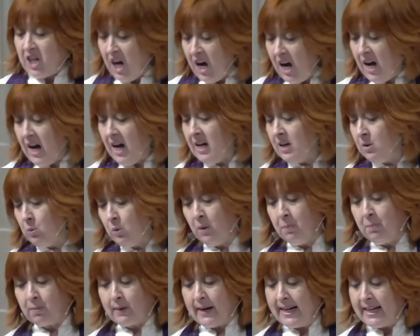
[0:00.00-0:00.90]
God
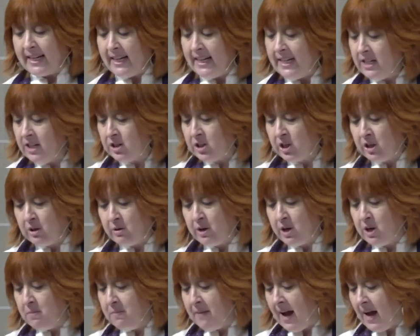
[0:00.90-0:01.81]
will break
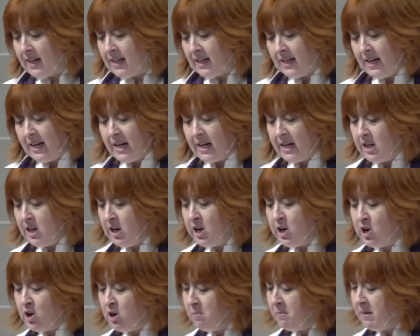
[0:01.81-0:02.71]
into humanity in
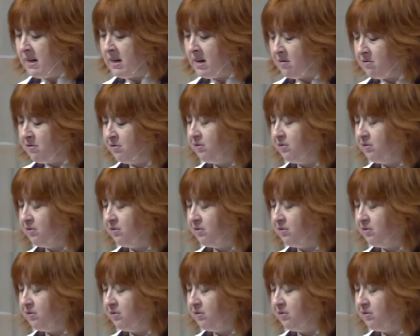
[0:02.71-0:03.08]
human